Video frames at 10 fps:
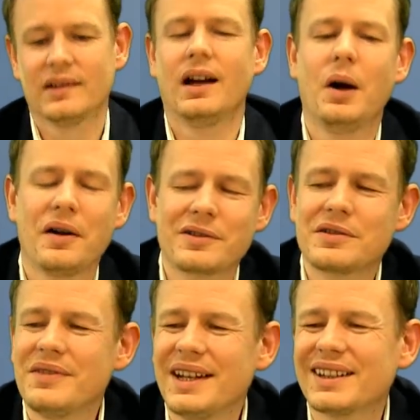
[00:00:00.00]
However,
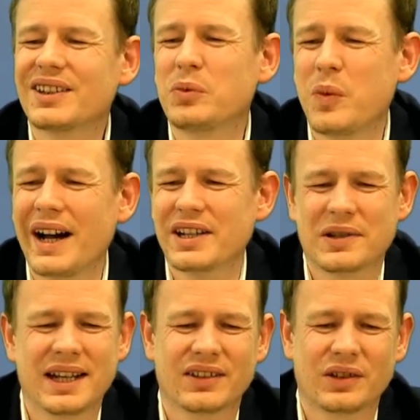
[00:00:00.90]
it's white who
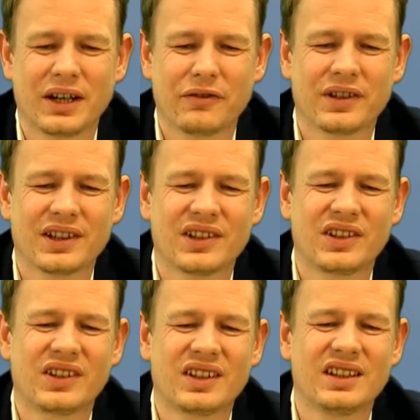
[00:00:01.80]
gets to have
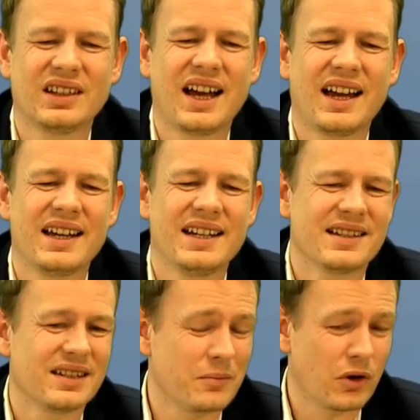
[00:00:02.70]

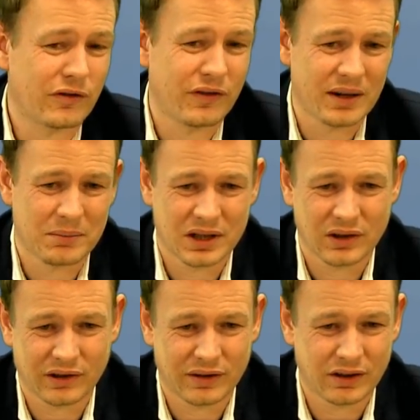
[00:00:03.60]
slightly more fun
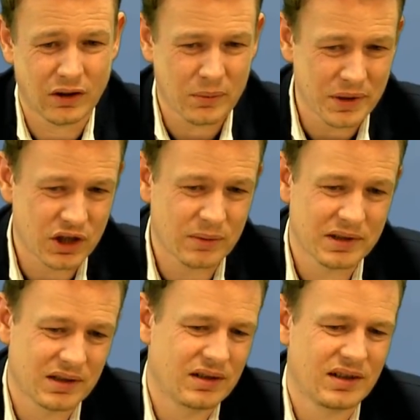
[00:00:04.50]
because of his long bishop.
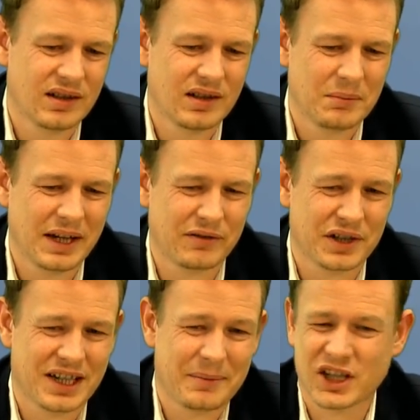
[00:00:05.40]
But every
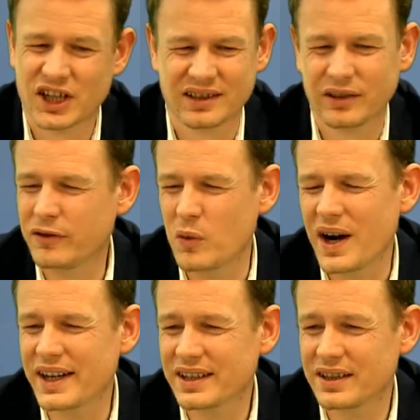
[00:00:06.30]
time I check this for
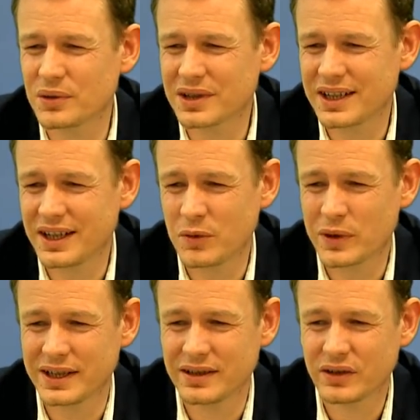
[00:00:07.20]
white, I don't get
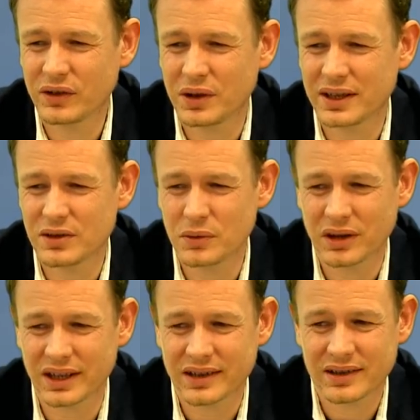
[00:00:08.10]
anywhere either, so I do
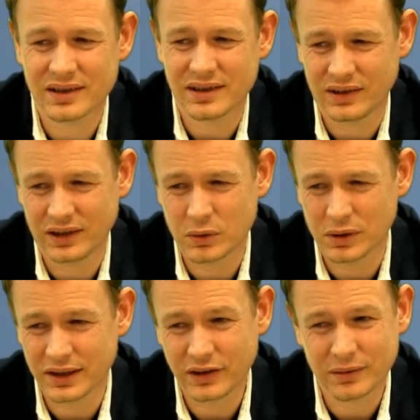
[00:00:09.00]
think this
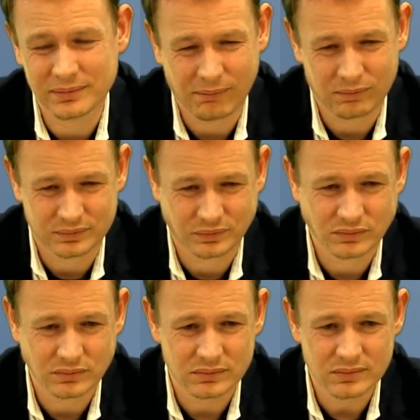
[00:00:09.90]
equalizes.
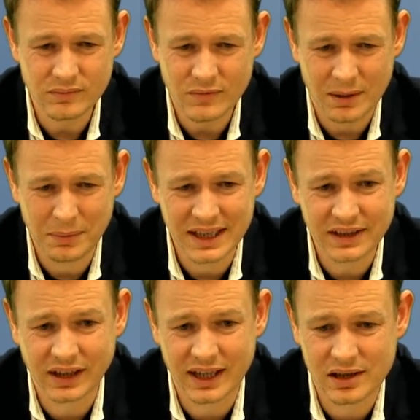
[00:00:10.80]
But
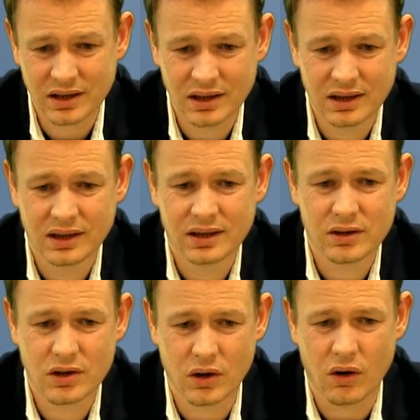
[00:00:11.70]
let's get
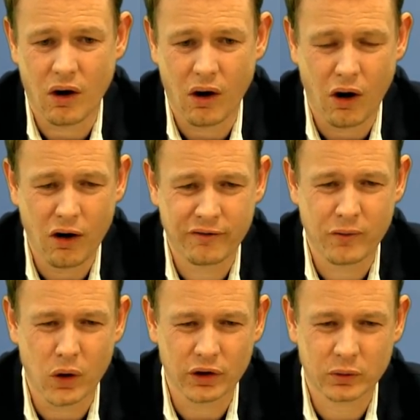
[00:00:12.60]
to Of War's